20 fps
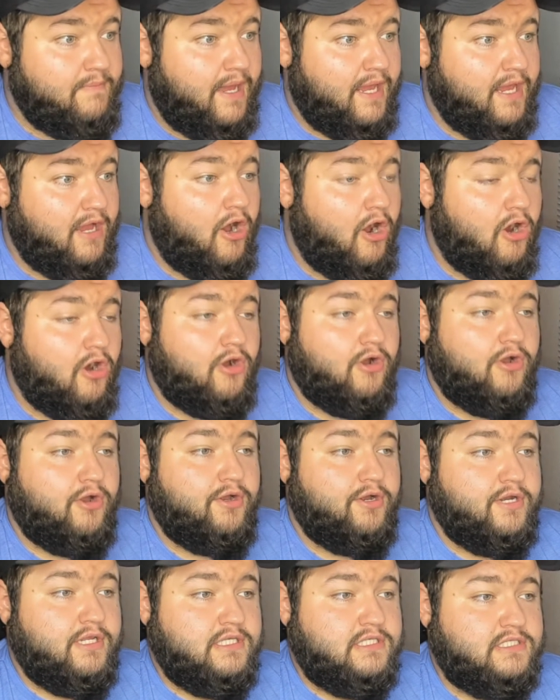my
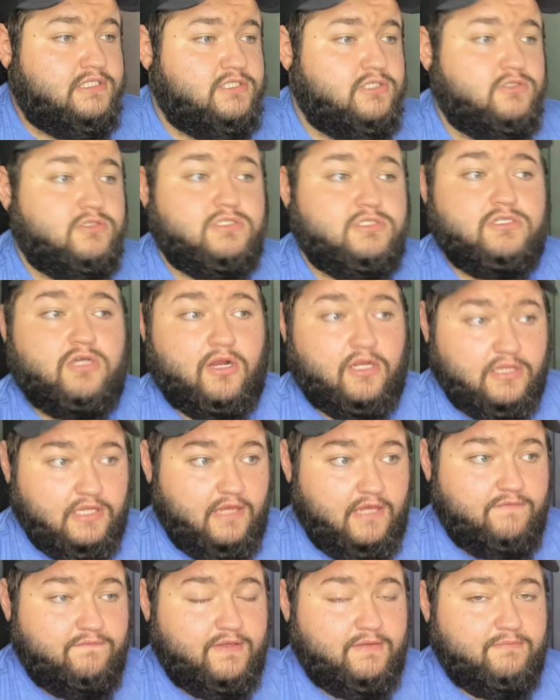heart to start
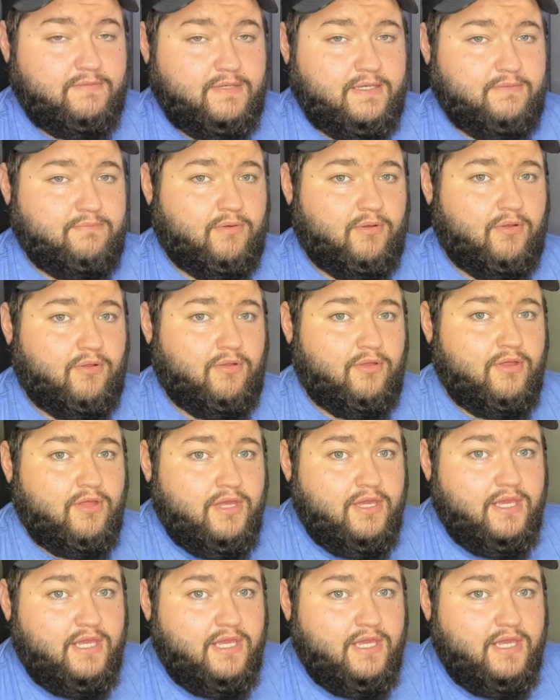loving people,